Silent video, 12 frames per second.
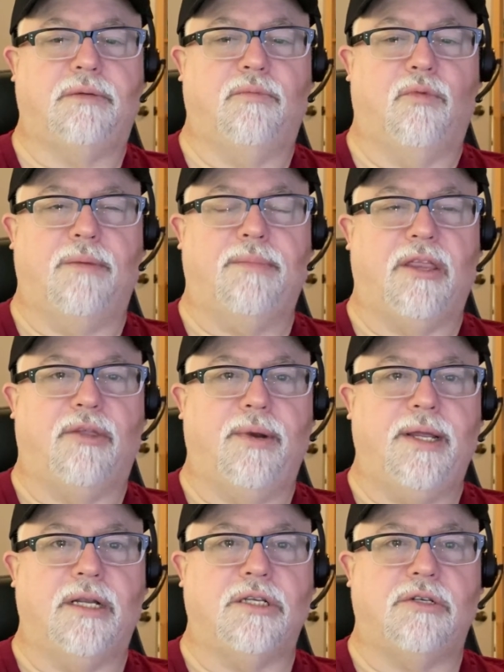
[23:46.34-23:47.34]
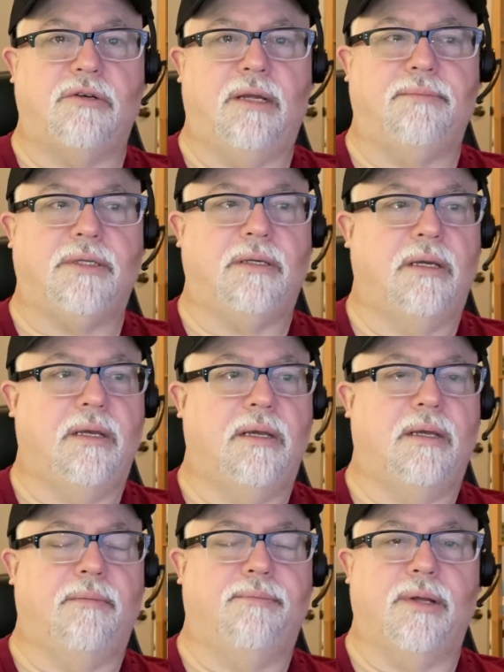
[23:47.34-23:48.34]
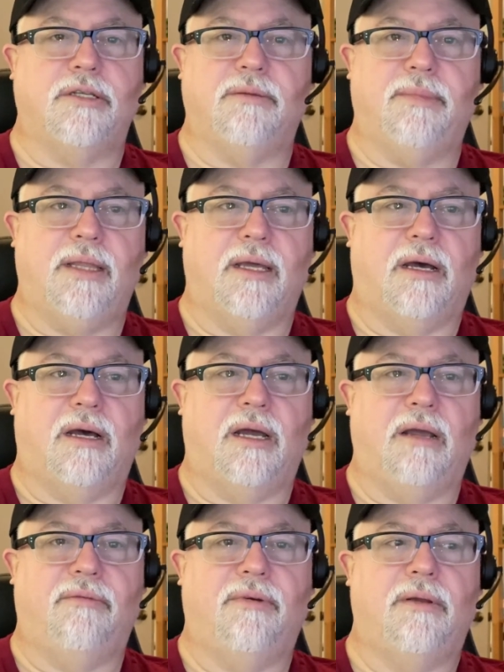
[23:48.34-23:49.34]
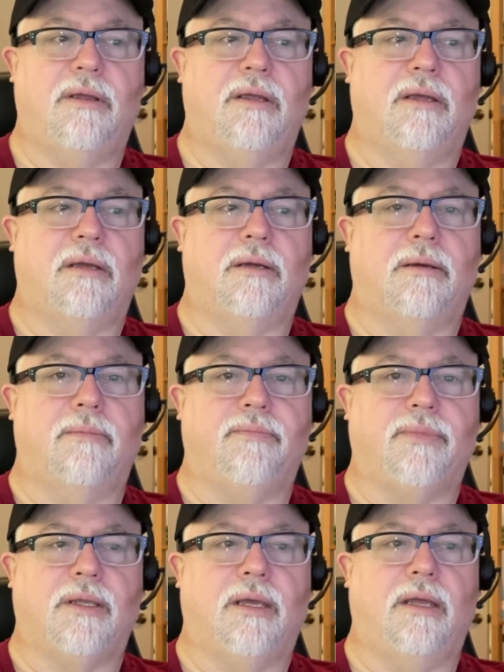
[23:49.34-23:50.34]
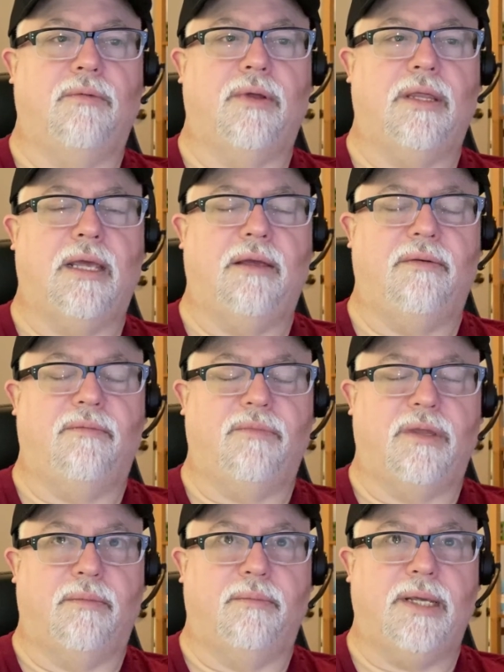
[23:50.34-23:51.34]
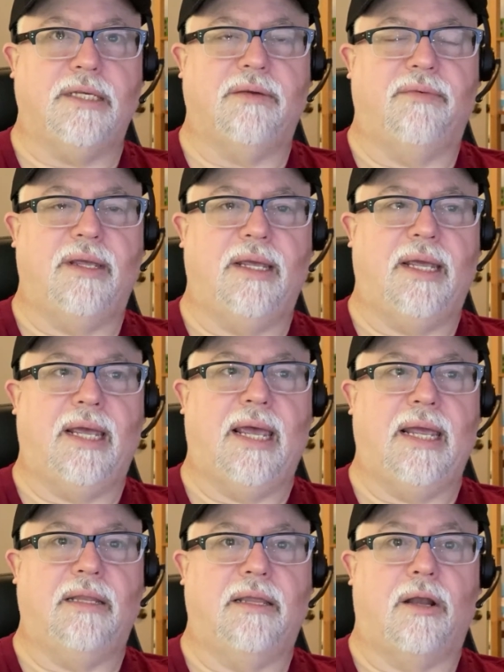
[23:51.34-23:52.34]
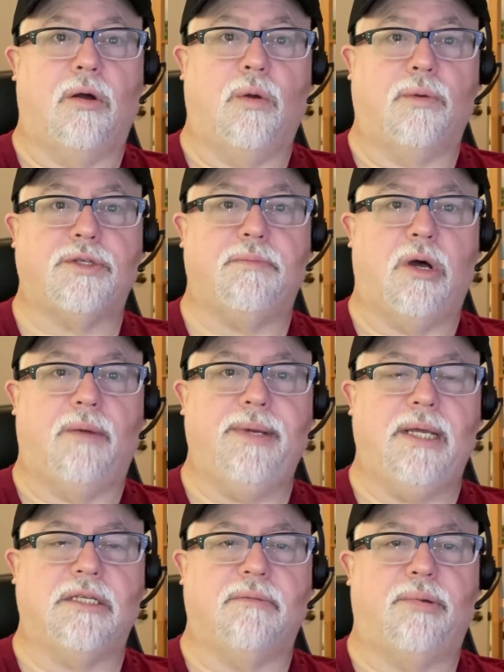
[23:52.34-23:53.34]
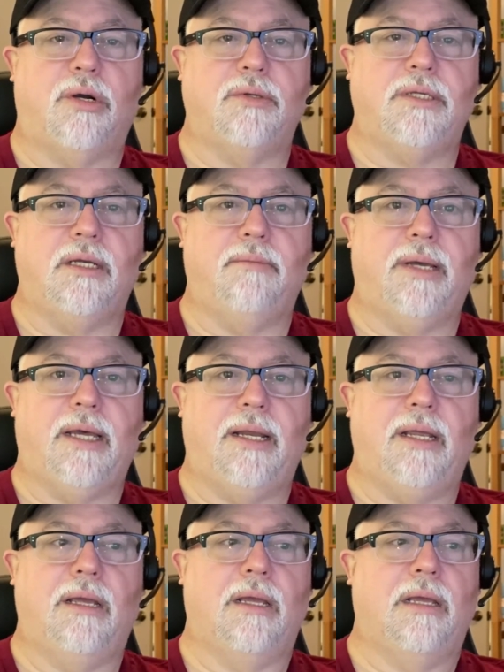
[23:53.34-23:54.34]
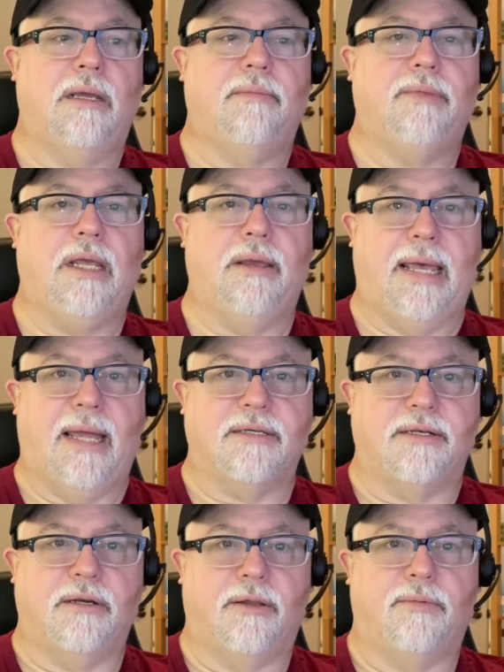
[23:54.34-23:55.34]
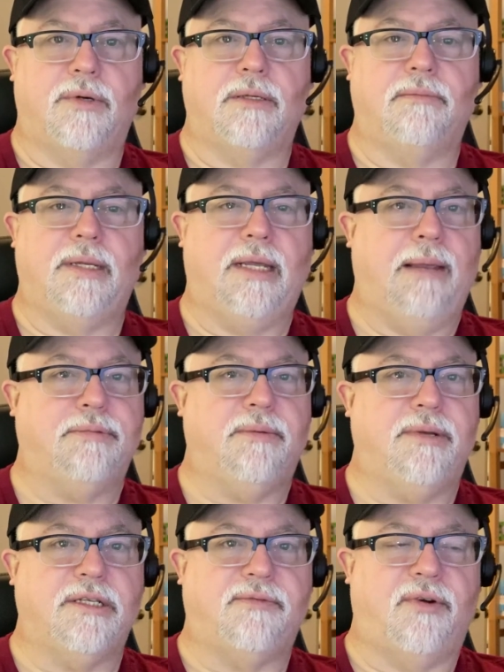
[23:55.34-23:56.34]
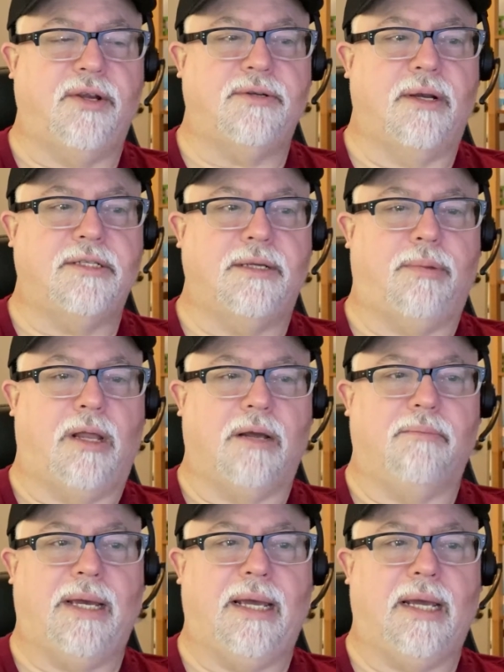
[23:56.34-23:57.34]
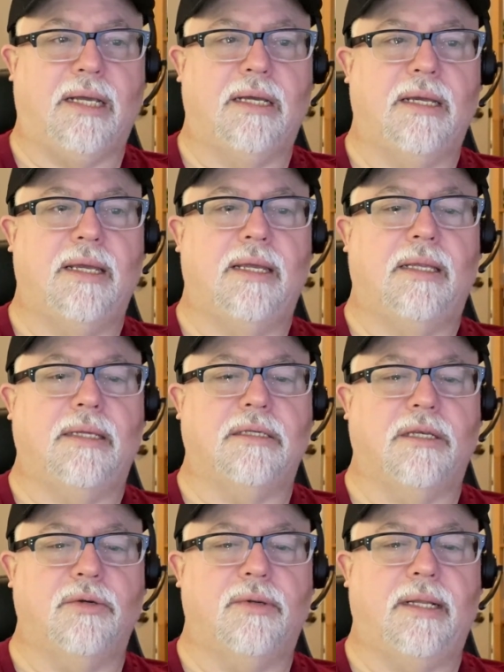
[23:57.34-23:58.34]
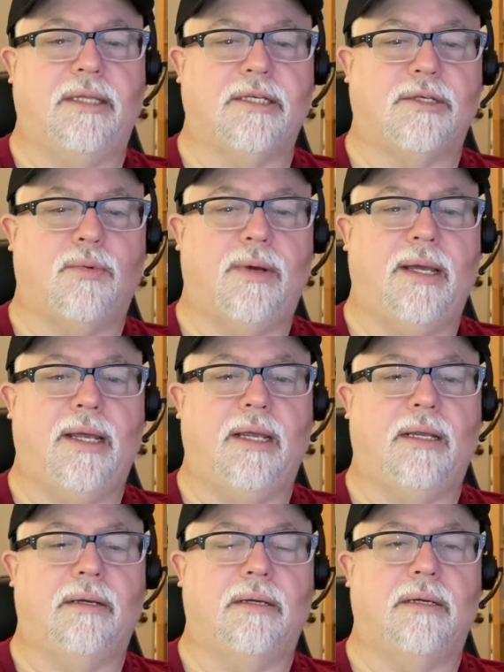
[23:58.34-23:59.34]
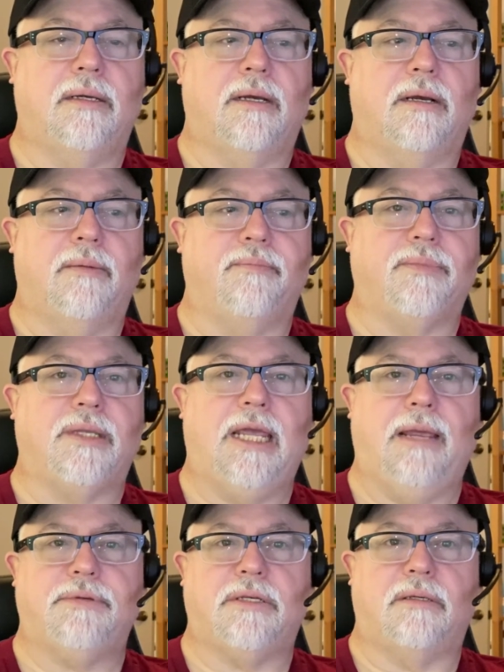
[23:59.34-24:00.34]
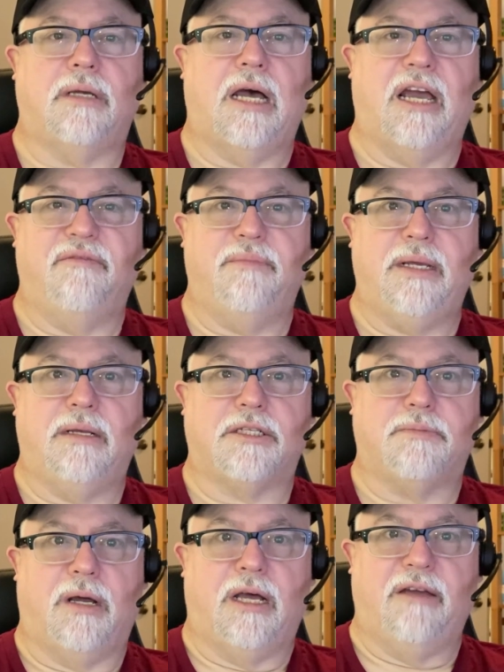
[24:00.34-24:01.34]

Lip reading: by 3 inch strips, puts them in the hive, and when the bees have eaten that whole small piece of protein patty, he adds another one, keeps them in his freezer in a Ziploc bag. So doing it this way keeps the small hive